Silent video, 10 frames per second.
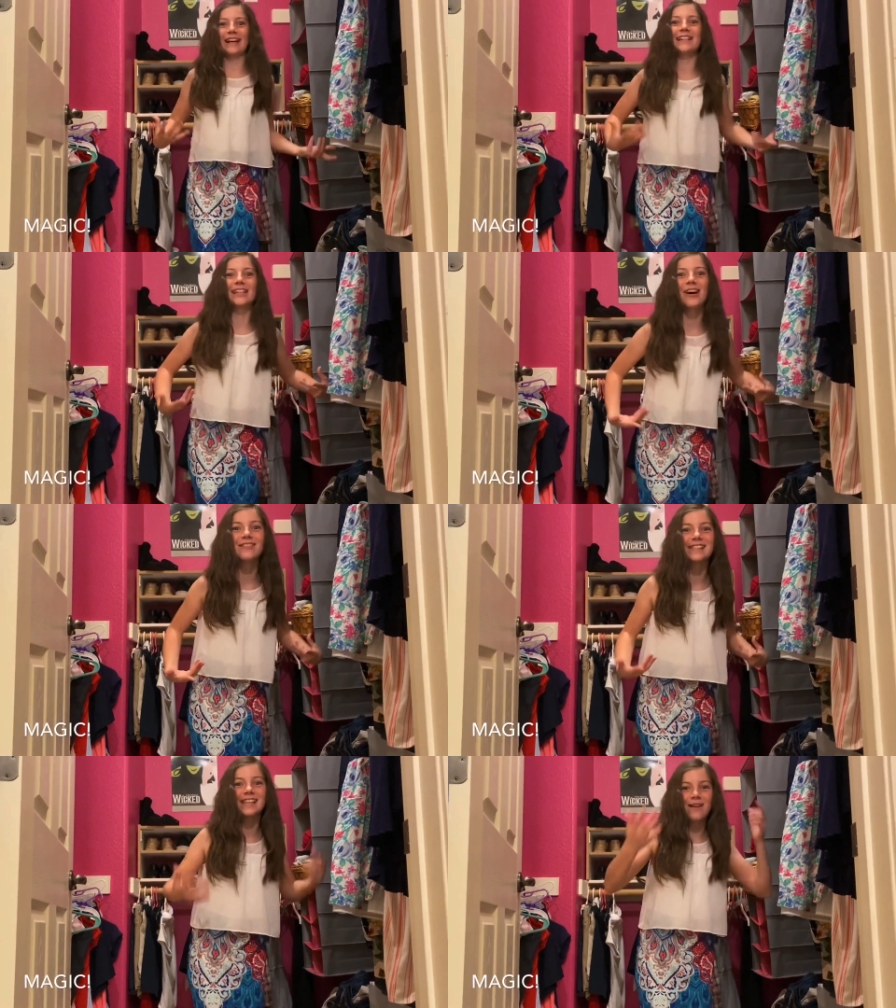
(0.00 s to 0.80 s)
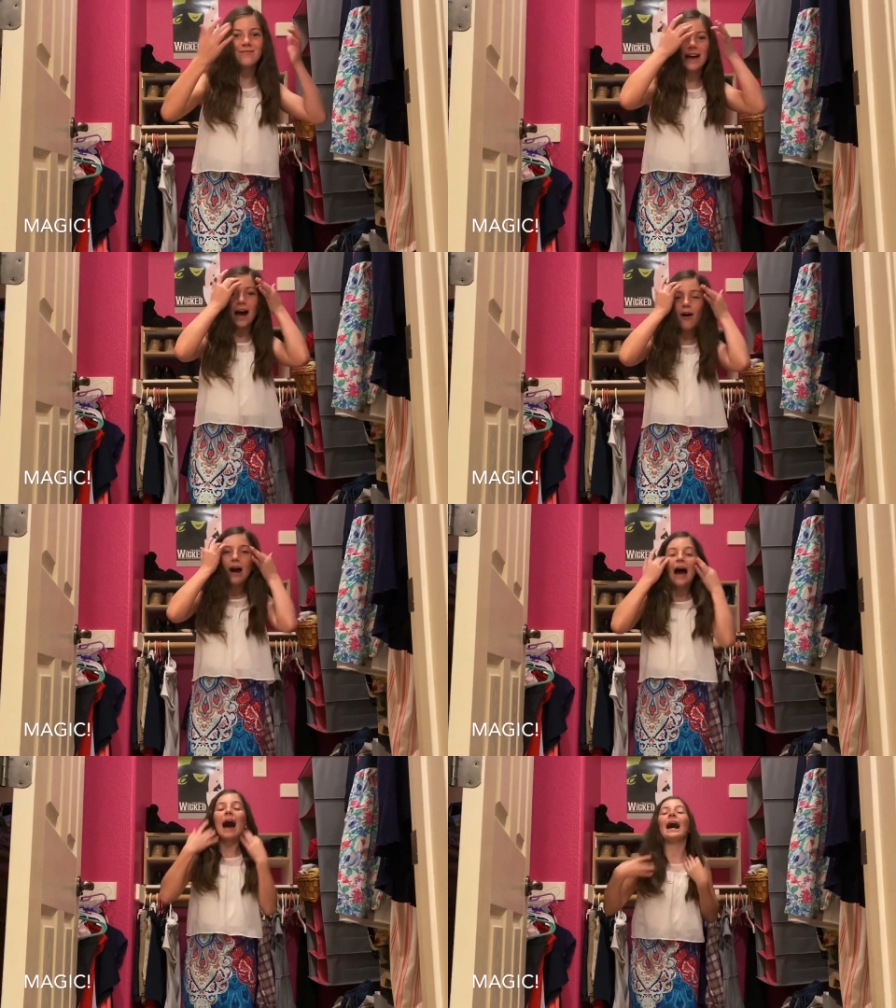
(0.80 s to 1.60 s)
clothes somehow.
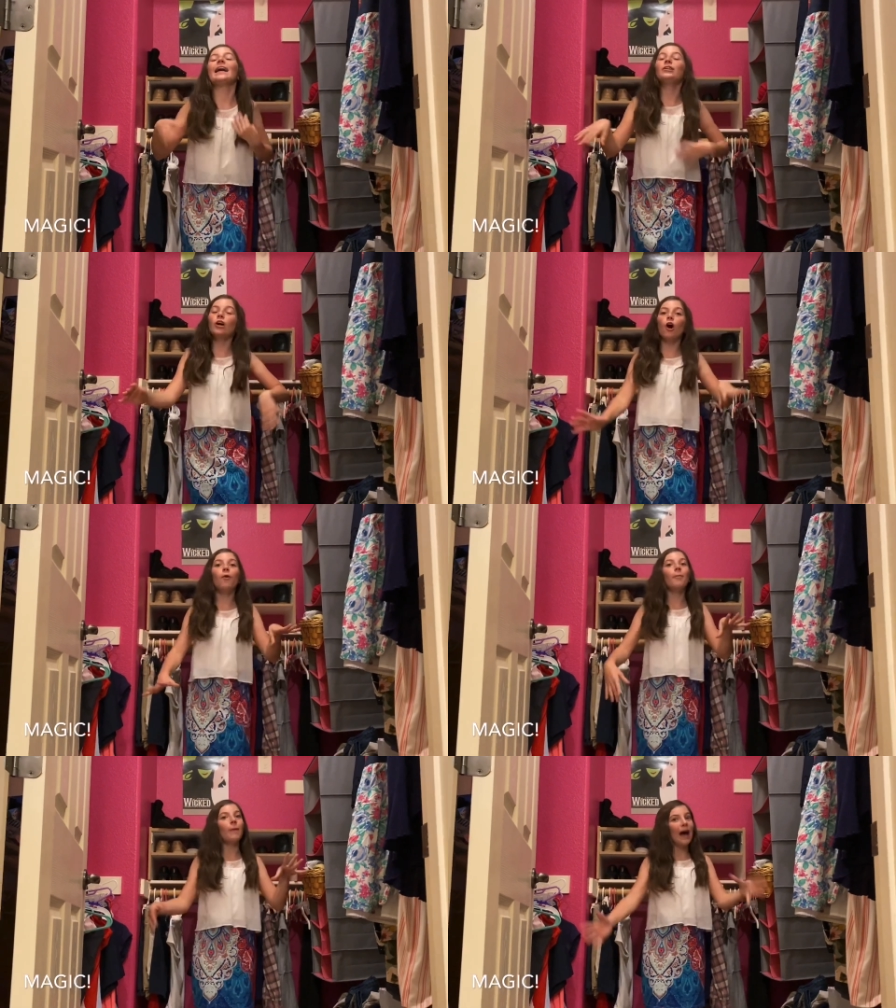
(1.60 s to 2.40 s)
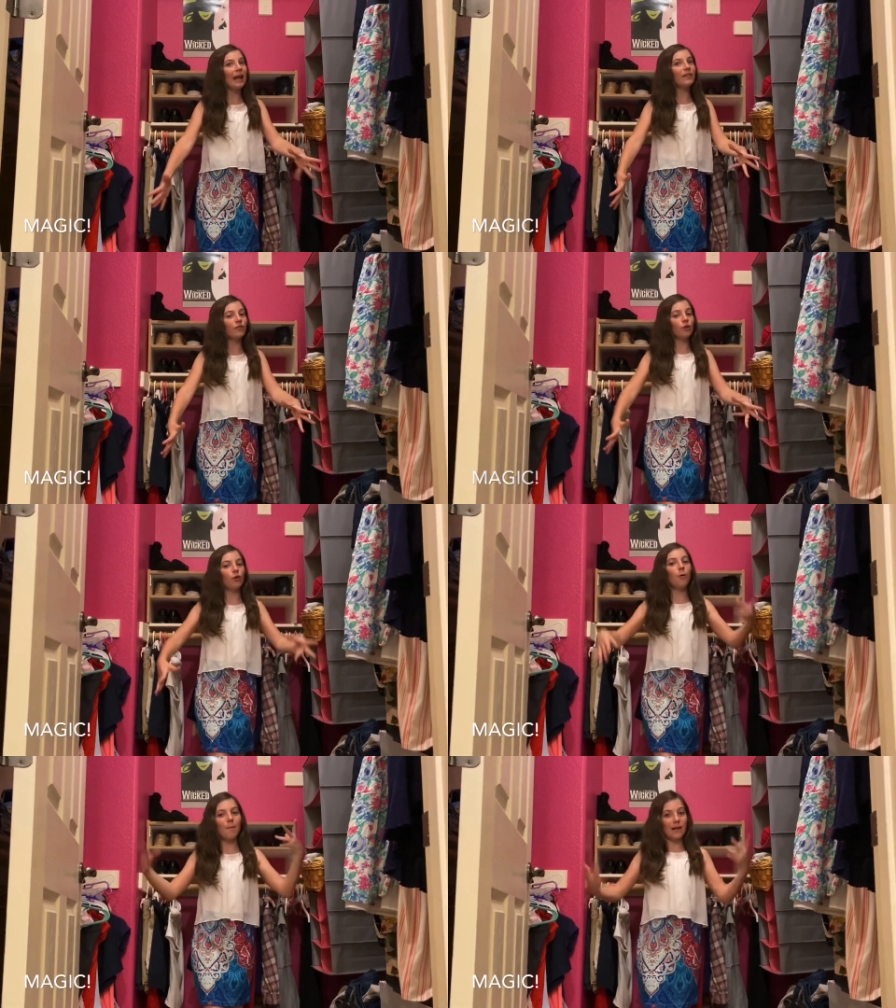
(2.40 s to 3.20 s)
I know my view
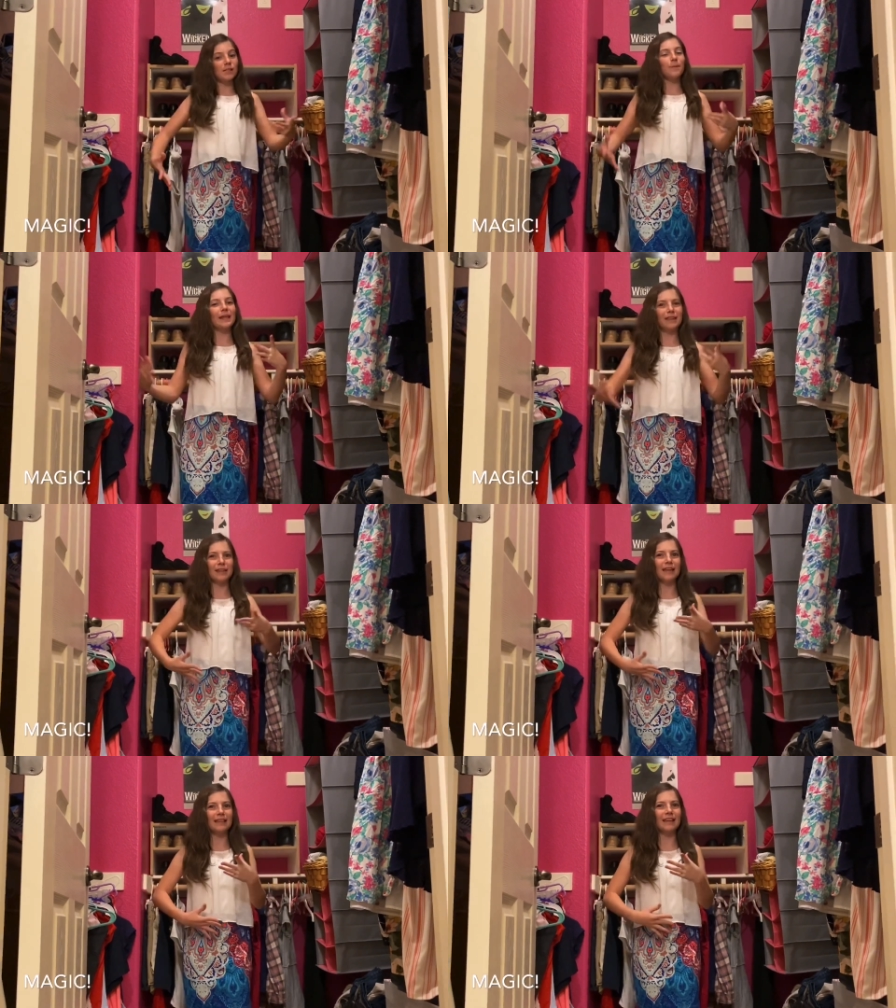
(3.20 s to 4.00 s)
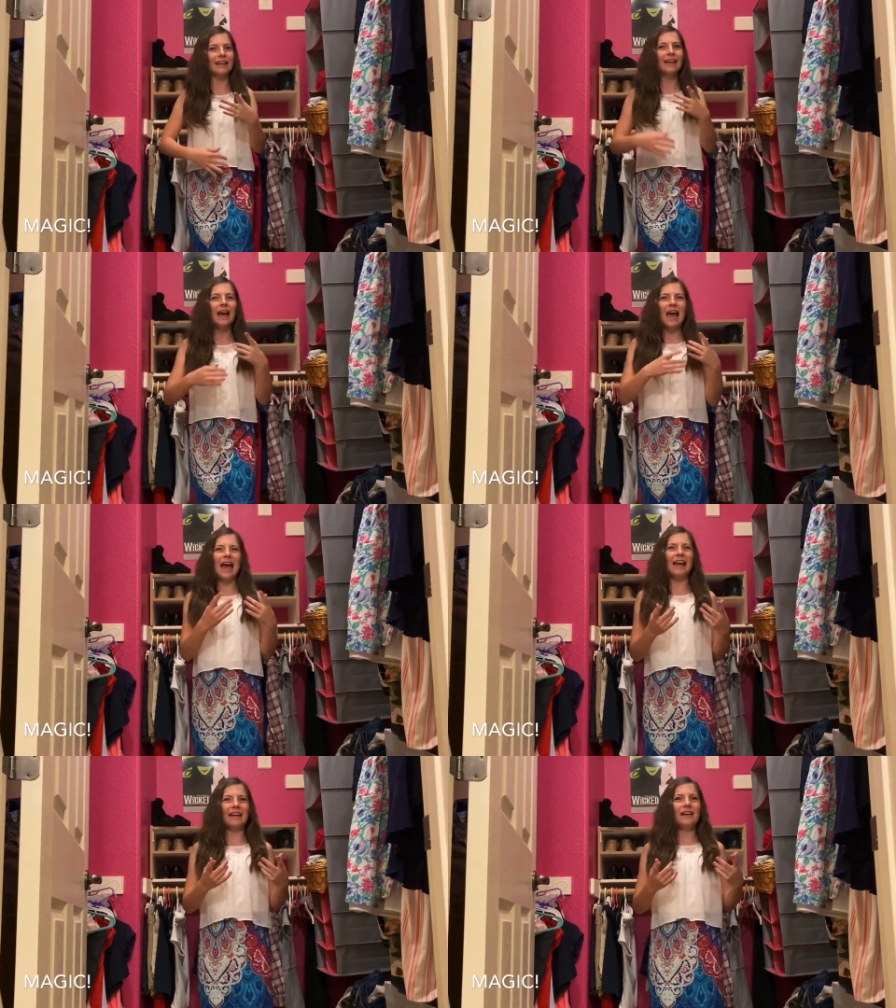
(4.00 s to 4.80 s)
must be thinking,
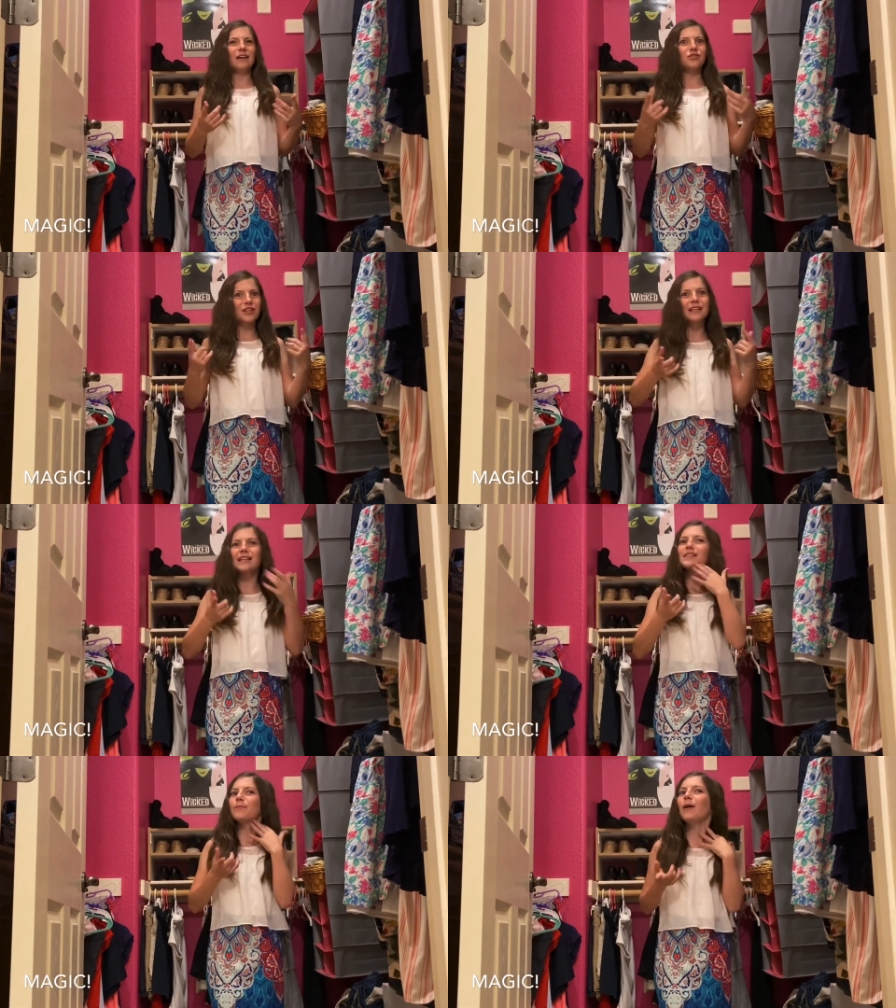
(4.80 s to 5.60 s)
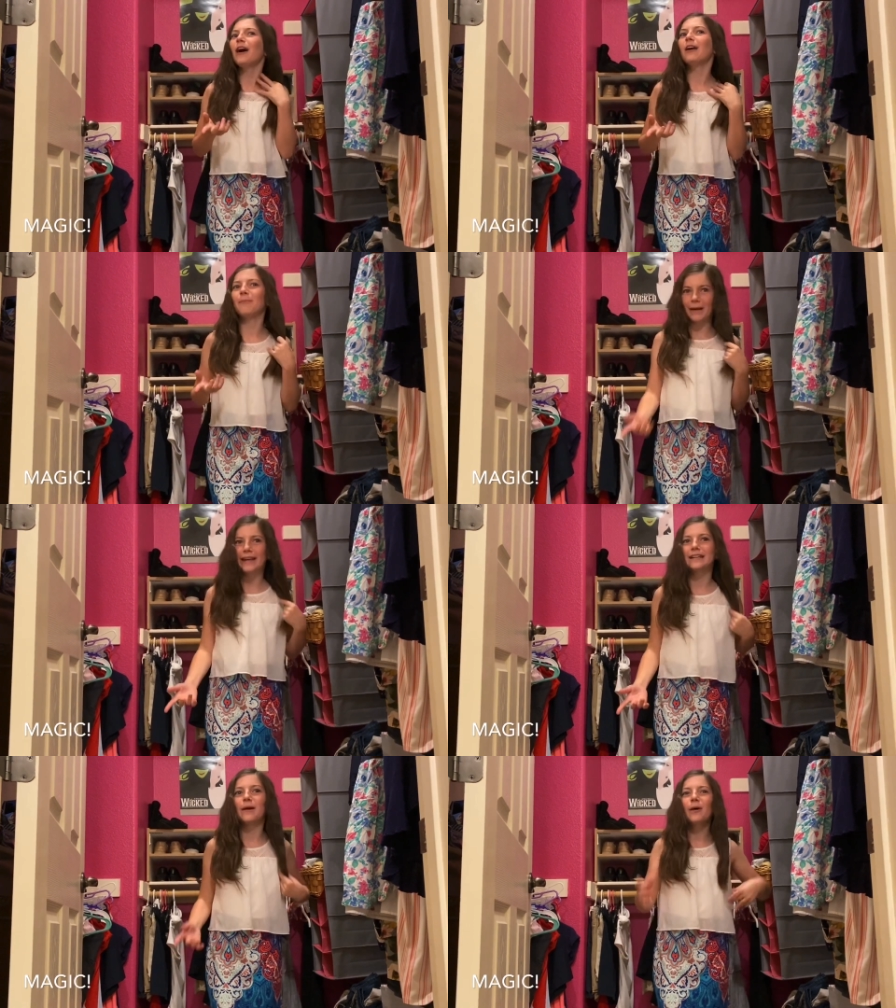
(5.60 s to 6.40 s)
hey, she needs to put on
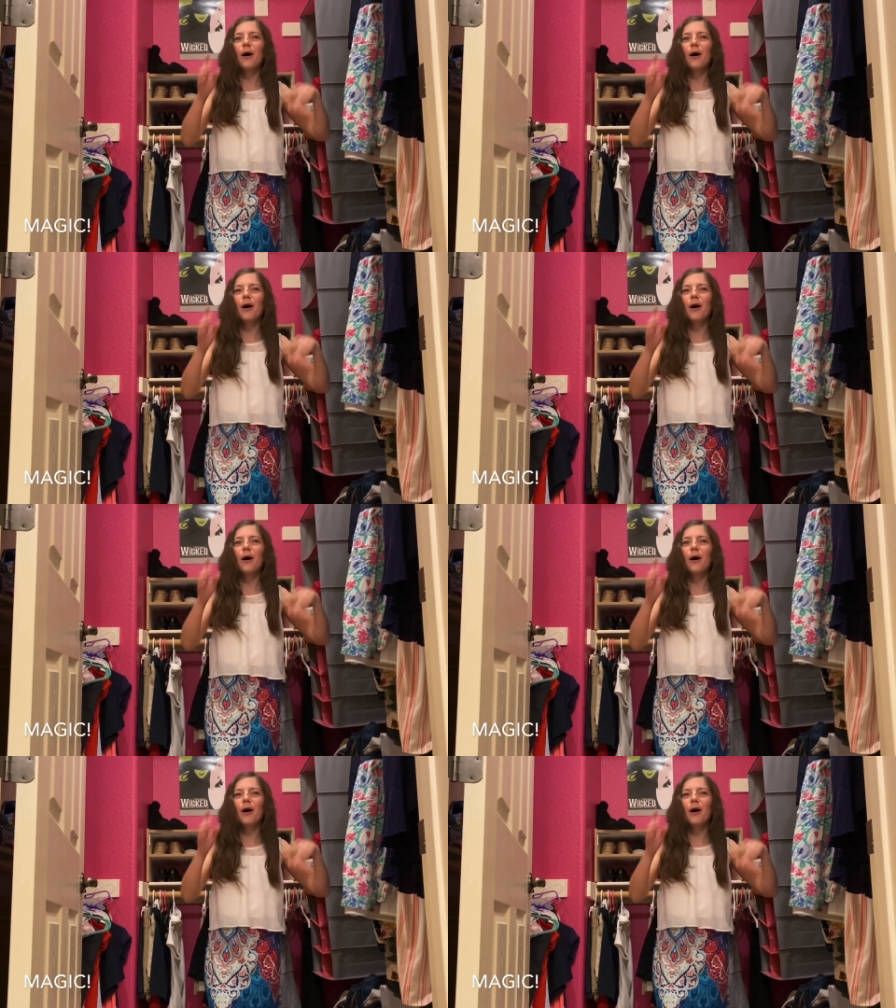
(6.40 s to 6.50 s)
makeup,